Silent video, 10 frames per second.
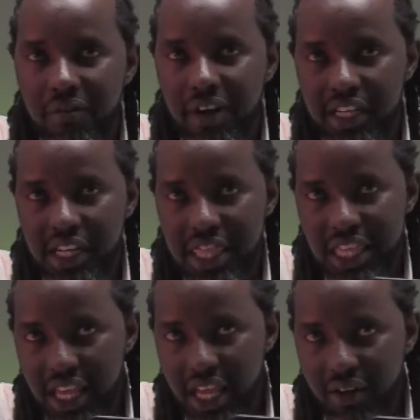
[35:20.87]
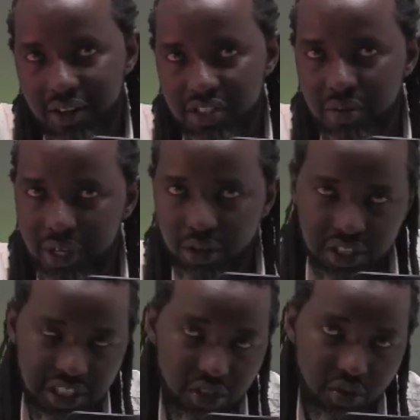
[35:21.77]
3 hours, depending on the size of
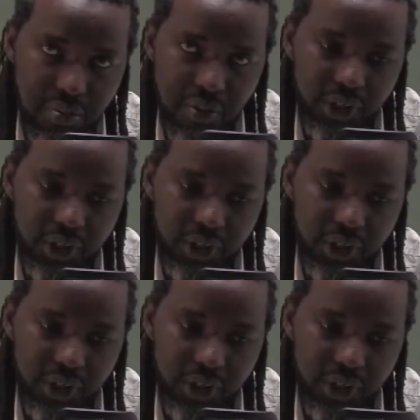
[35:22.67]
the memory card.